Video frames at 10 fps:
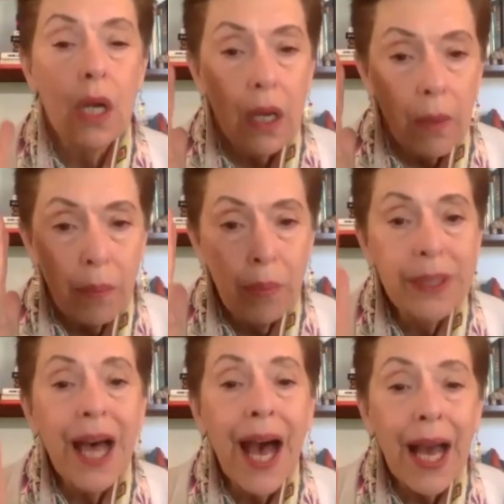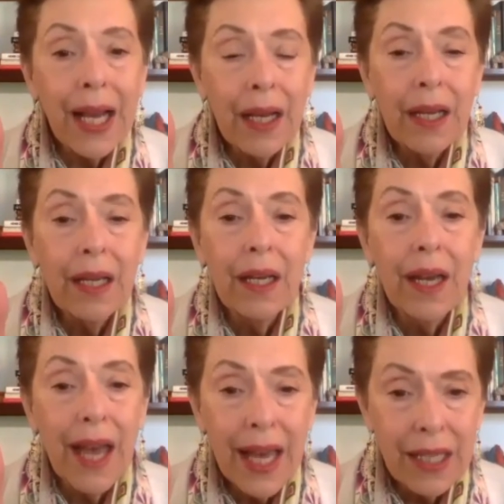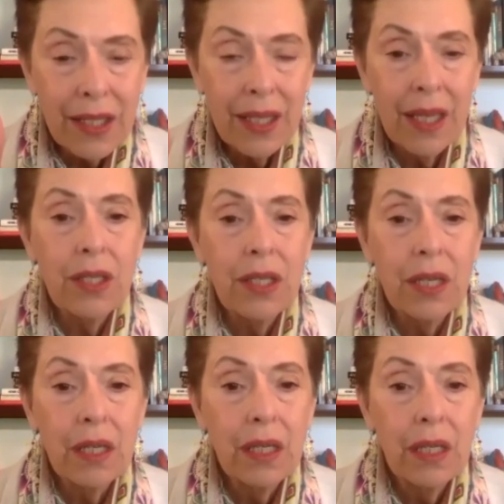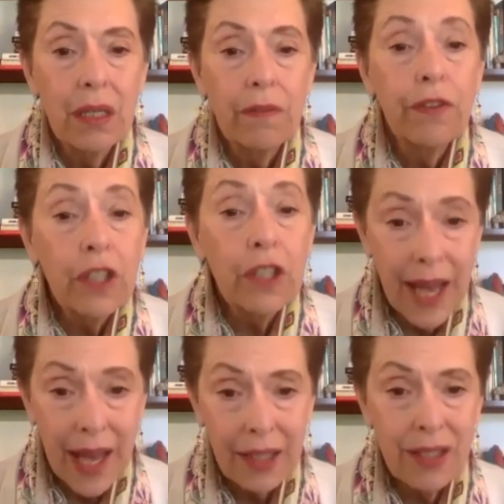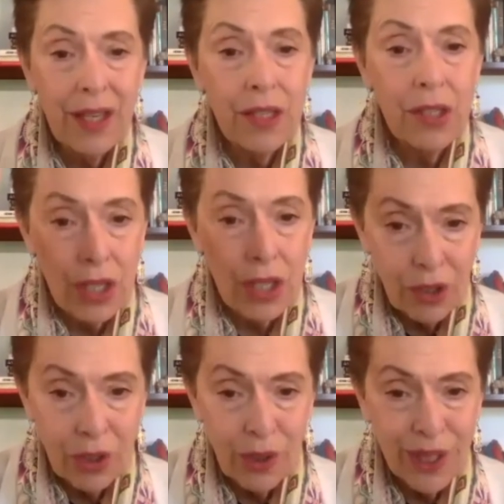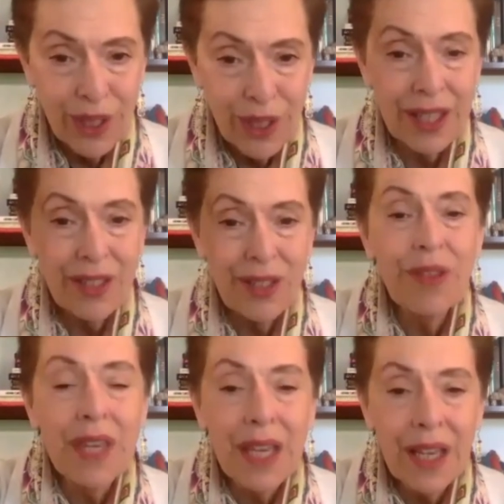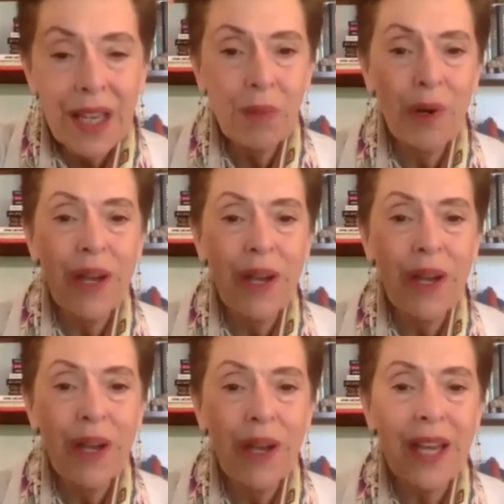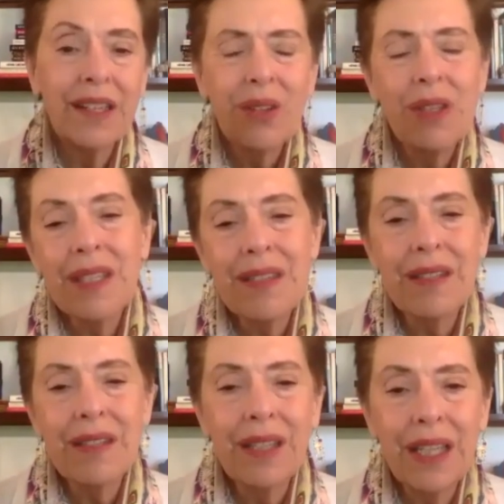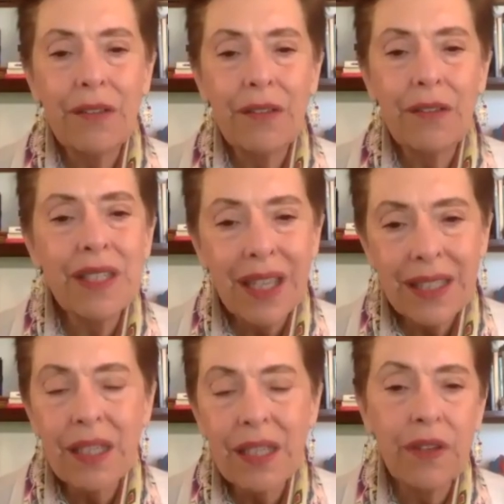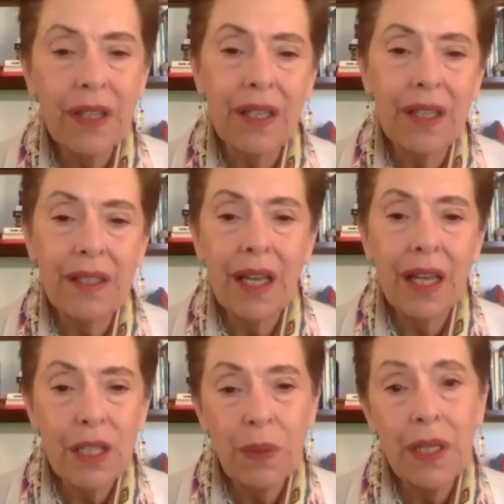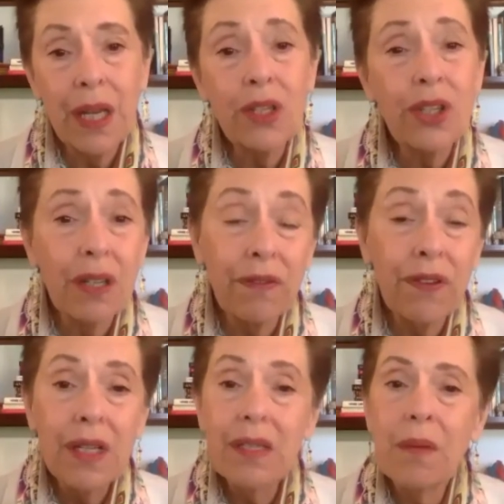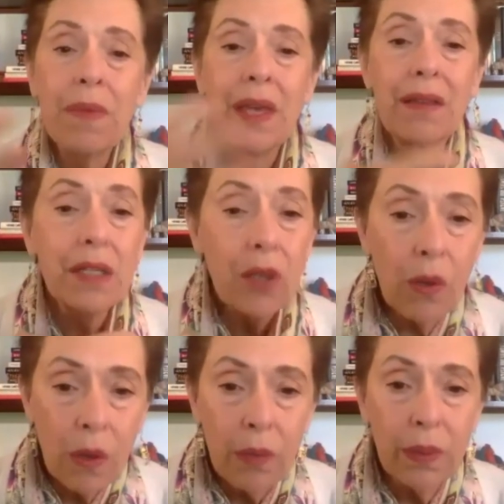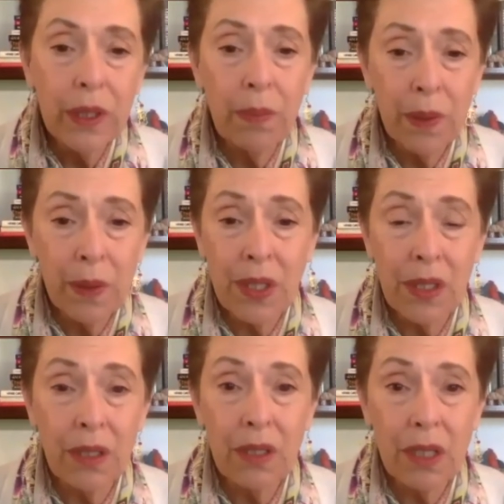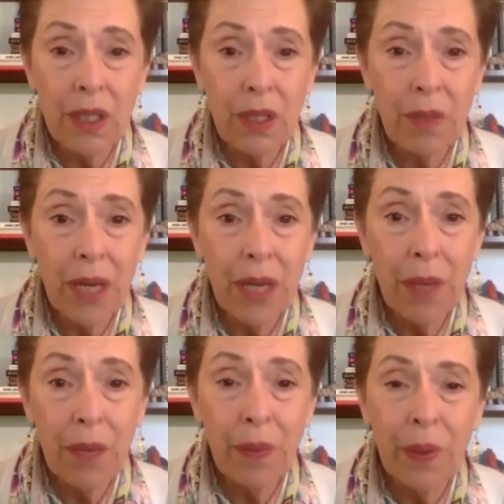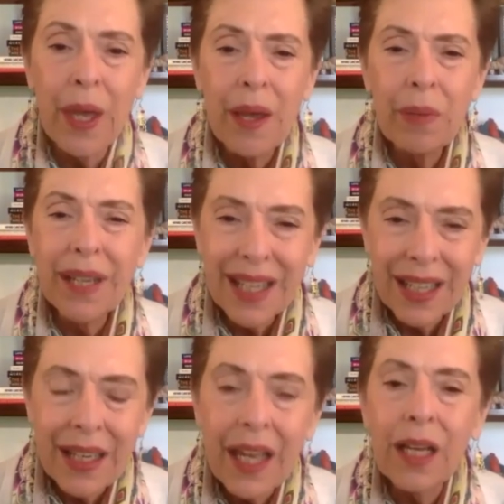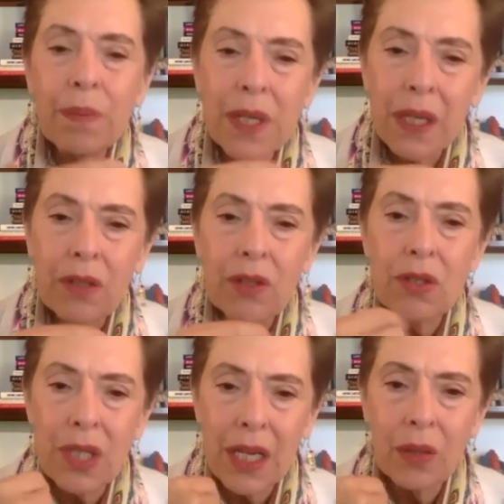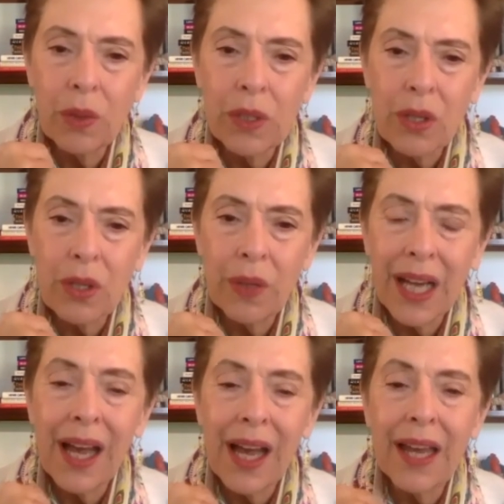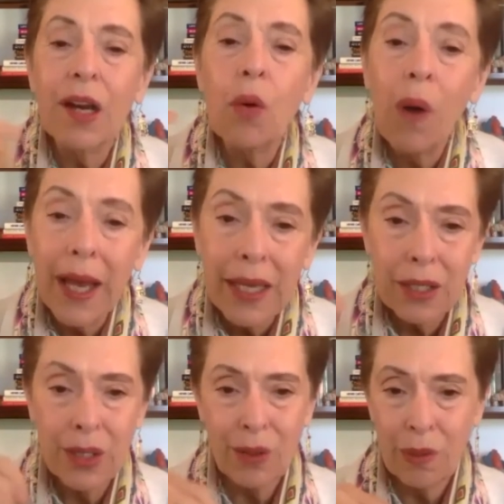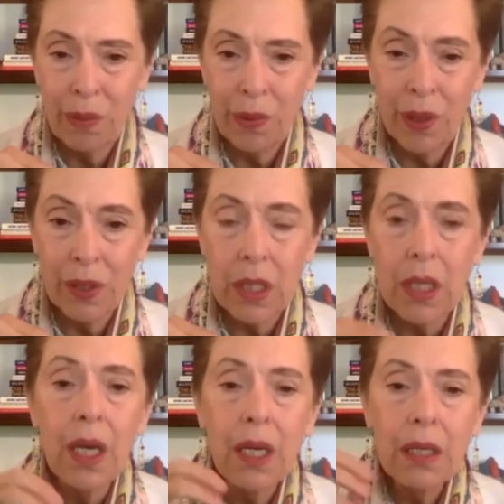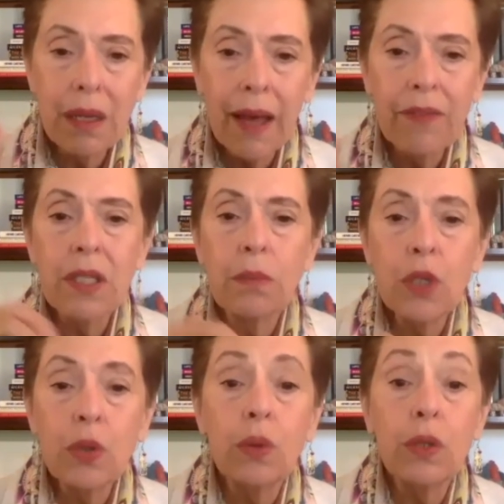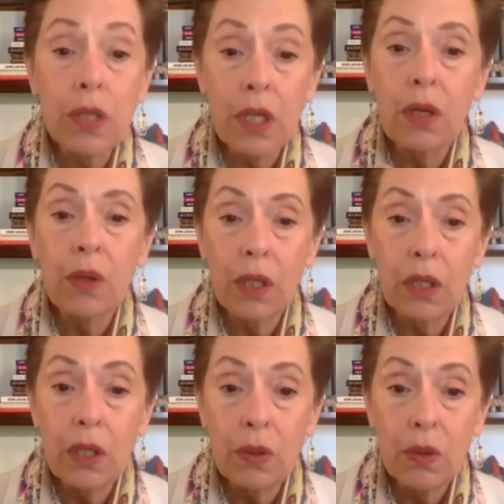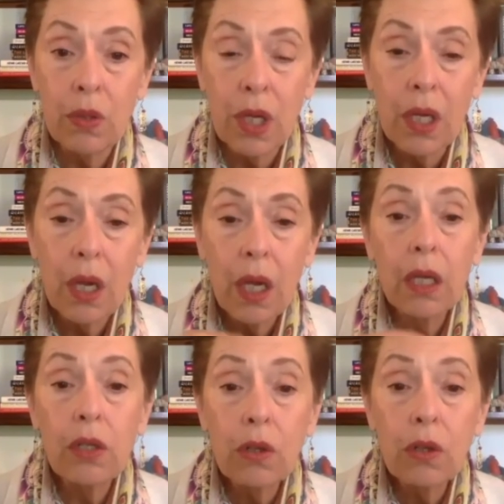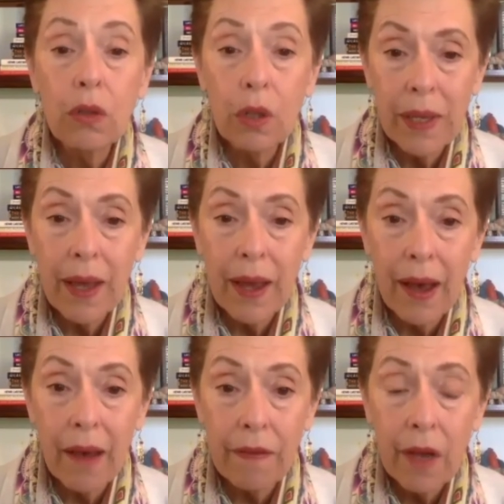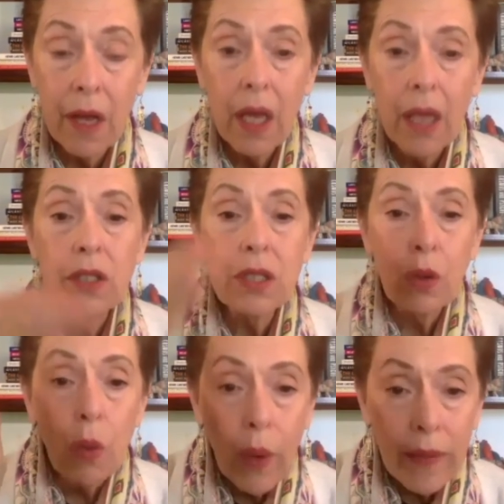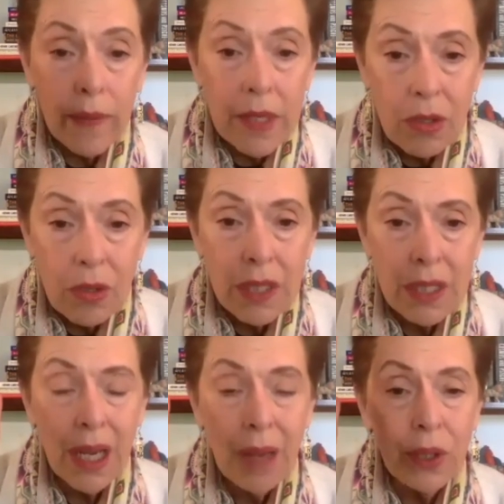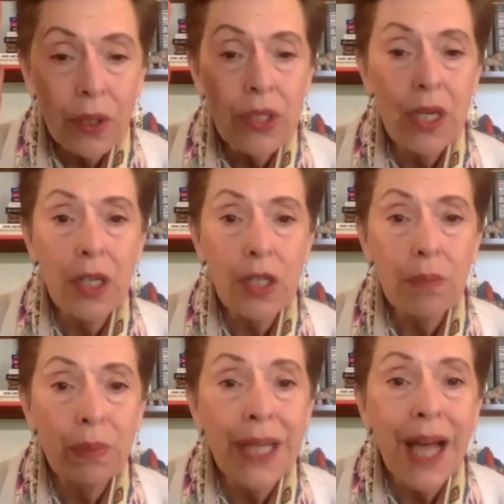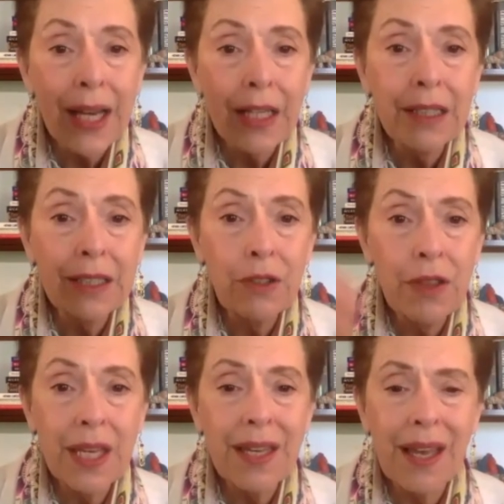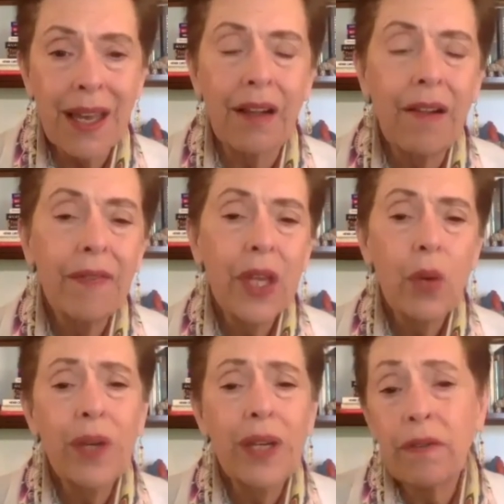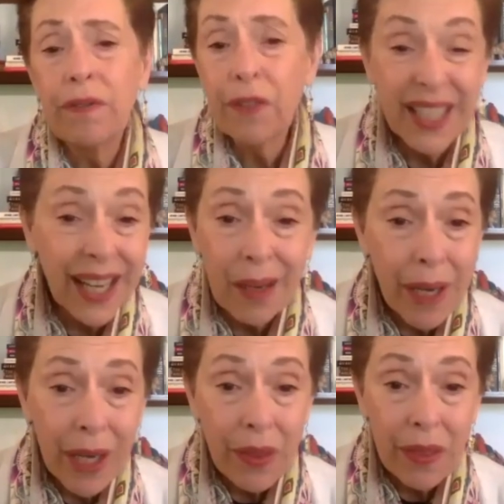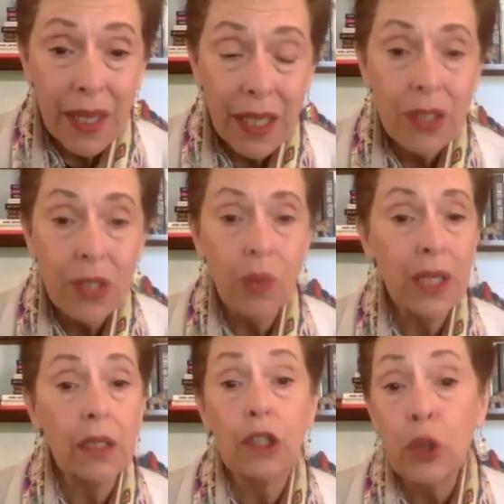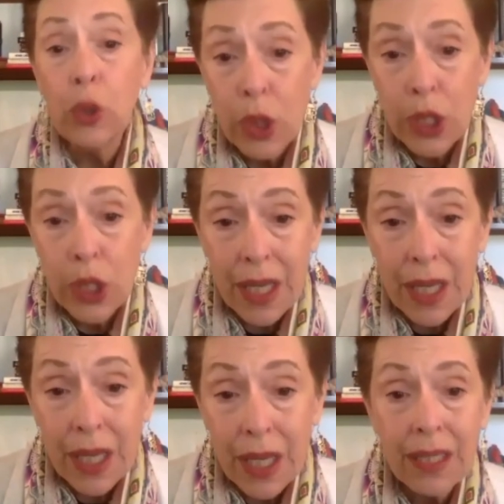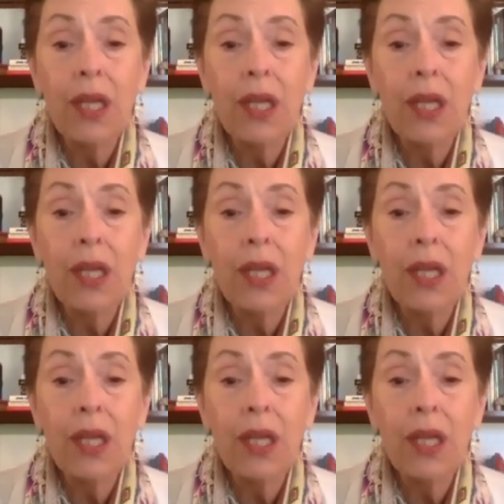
block access, full access to your cortex or thinking brain. So this is a kind of scientific explanation of something that's horribly personal to so many people, but it can help to understand what's going on and why it's so important to have some tools that you can use in your own behalf. And so when the stress chemicals start to block clear thinking, we can forget about things, we can lose things,